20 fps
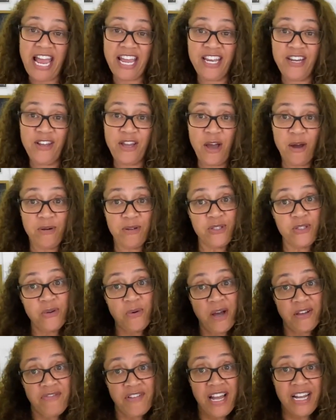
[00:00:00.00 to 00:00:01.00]
and go.
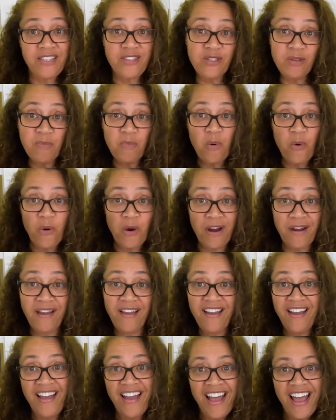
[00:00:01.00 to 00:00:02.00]
So I got some
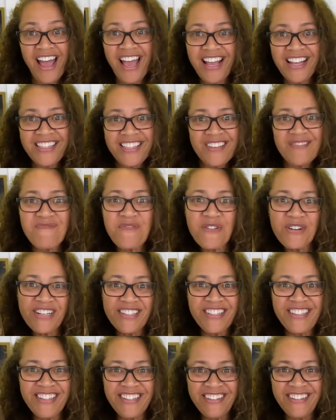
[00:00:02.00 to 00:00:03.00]
more
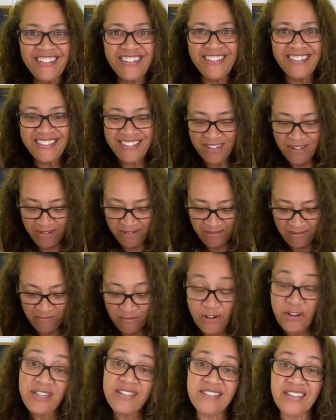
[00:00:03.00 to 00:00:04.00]
to do. So I'm
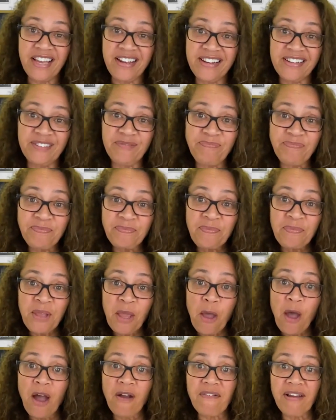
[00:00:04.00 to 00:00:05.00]
very excited.
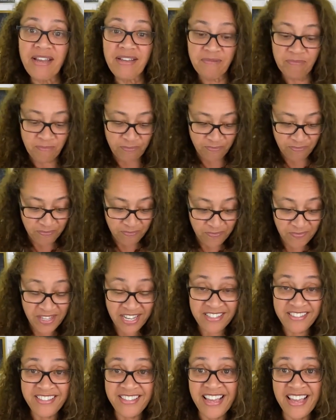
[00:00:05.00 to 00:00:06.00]
All right,
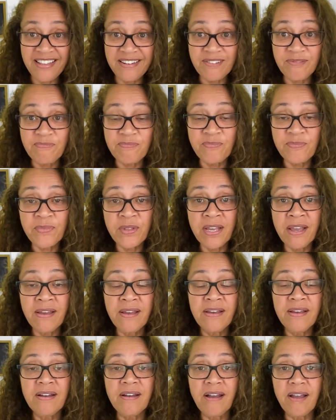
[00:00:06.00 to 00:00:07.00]
that's it.
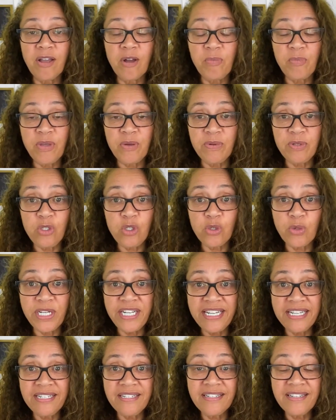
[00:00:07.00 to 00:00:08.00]
I hope you
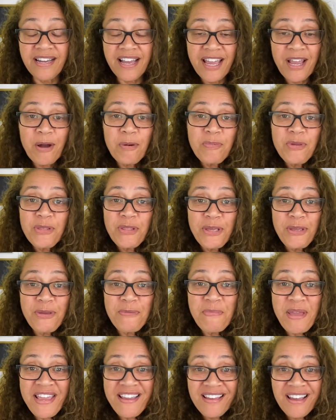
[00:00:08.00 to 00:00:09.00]
enjoyed it. I hope that you
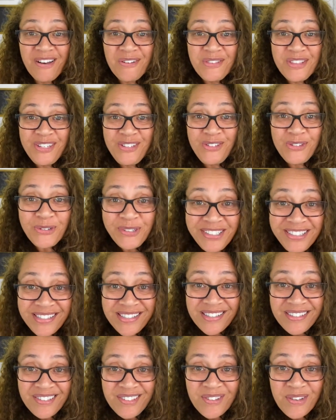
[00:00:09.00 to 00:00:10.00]
make healthy
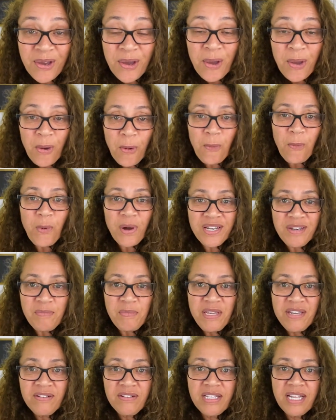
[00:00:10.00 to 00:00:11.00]
choices, one
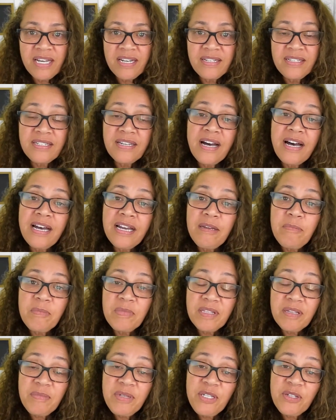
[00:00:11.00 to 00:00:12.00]
meal at a time.
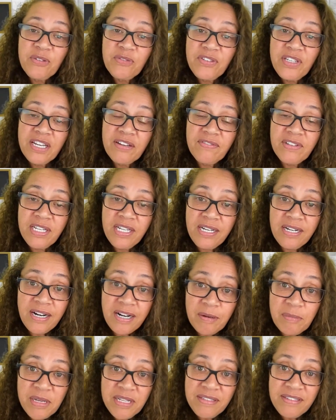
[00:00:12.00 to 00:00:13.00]
Let me know if you have any
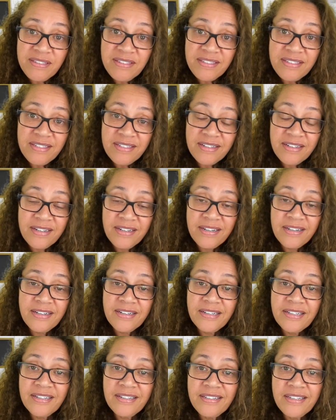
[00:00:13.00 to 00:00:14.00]
comments.
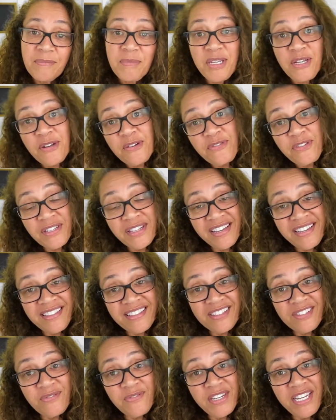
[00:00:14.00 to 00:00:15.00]
Let me know if you like
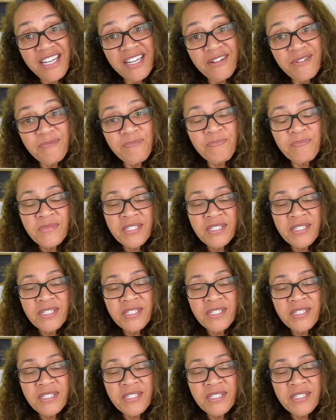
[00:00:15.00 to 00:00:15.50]
this video,